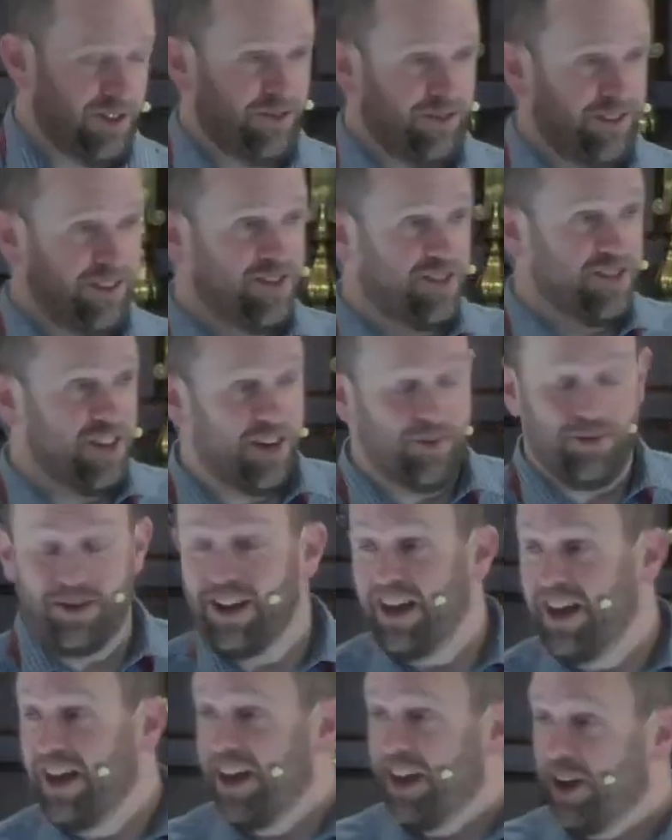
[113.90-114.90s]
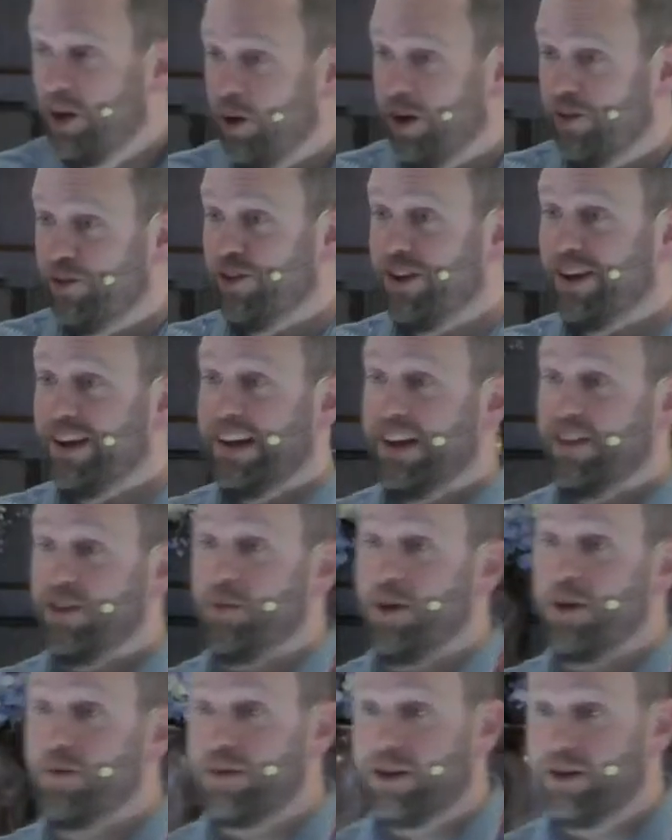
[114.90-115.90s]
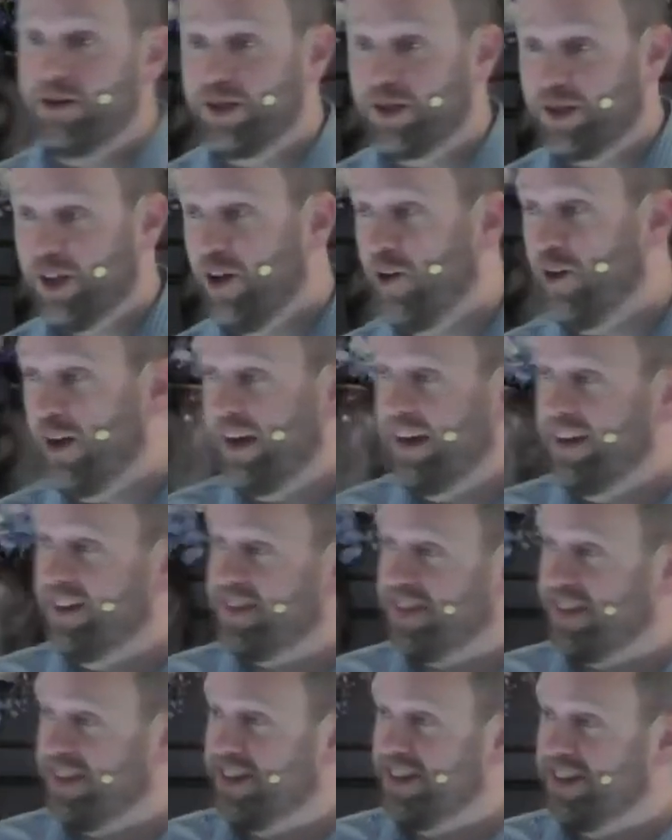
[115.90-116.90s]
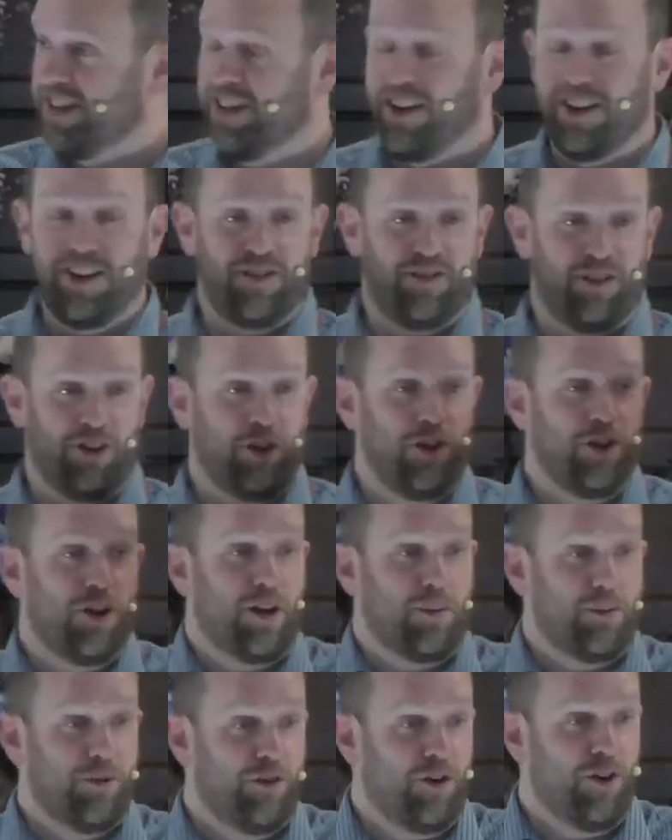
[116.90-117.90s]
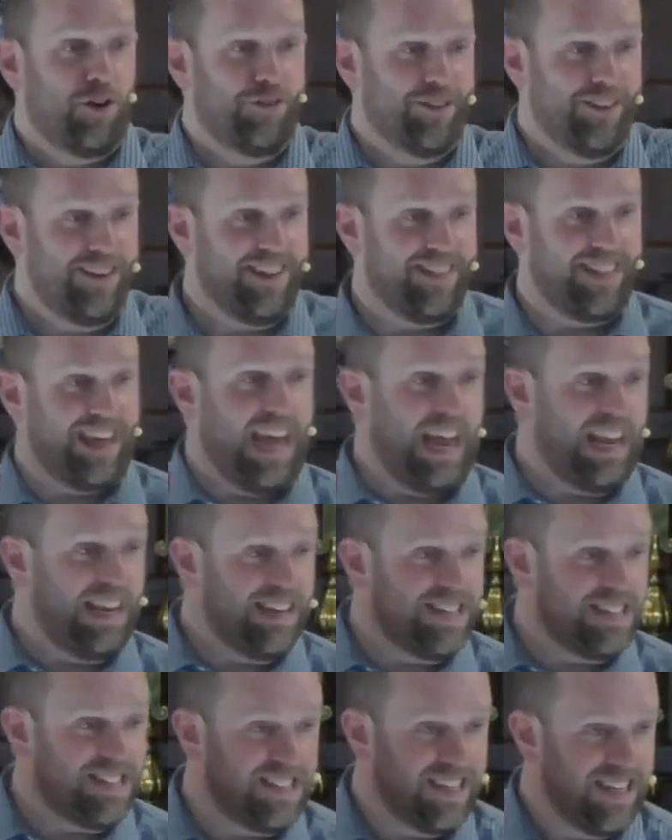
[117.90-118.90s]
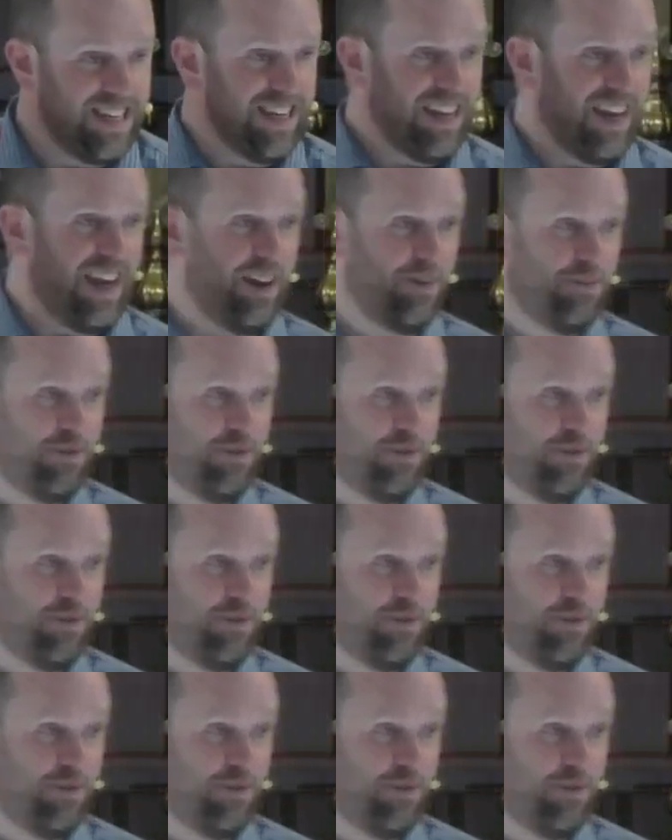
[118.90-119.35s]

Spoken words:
for this time, and quite frankly, at the moment, you're just longing to kind of a good cup of coffee at the end. That